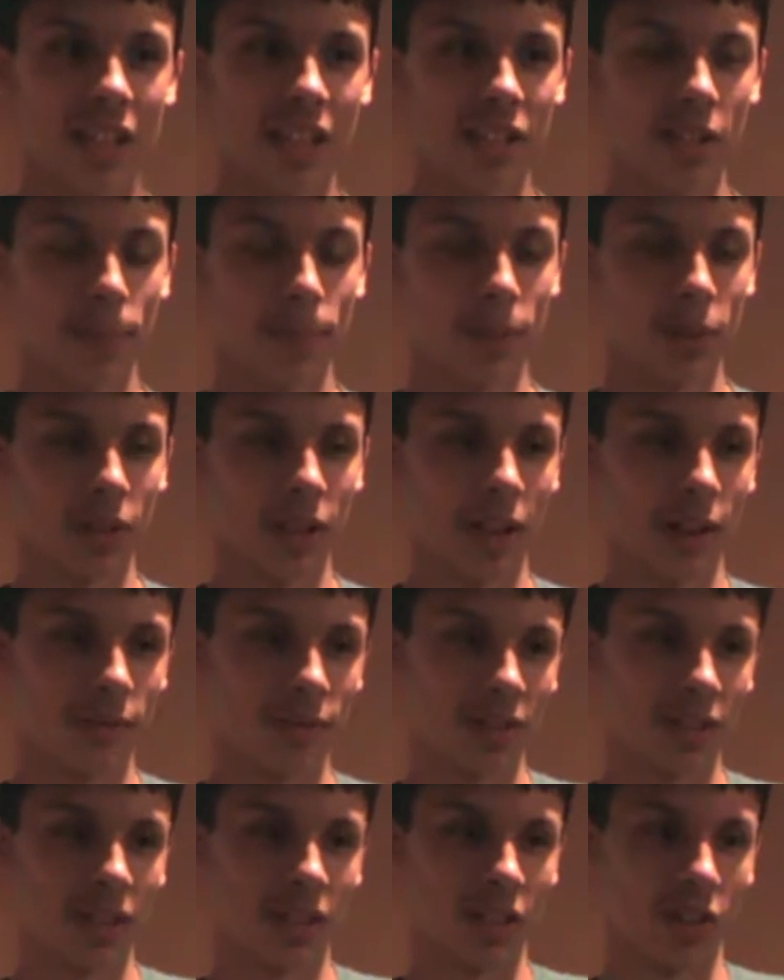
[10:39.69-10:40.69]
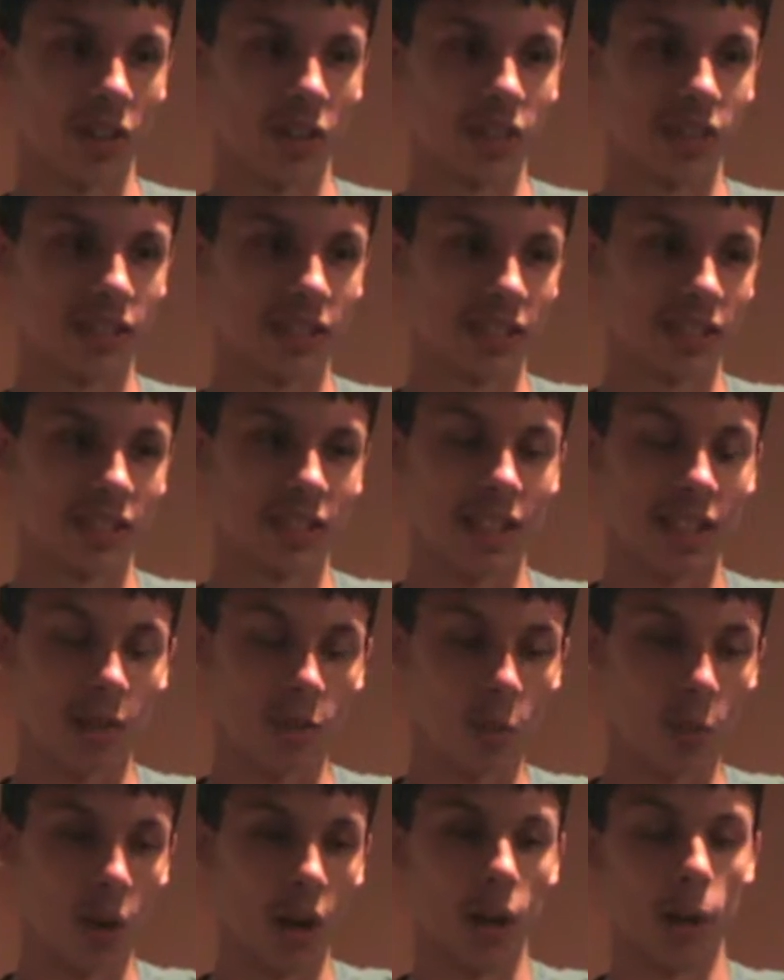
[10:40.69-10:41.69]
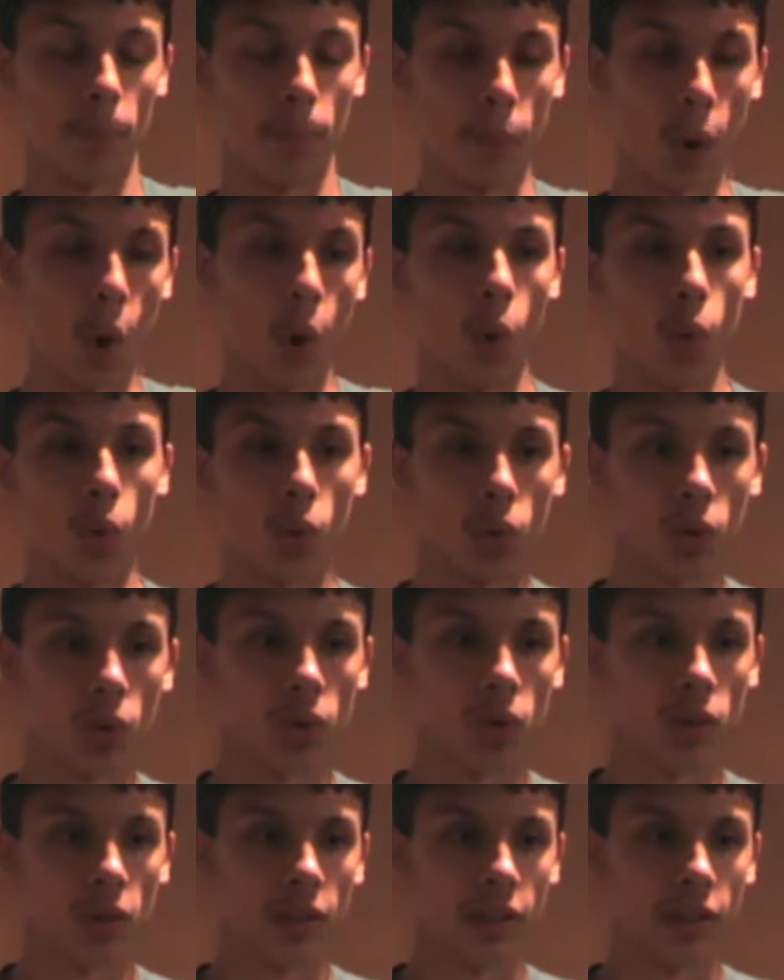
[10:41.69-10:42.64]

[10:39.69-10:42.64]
You put everything on in a bowl.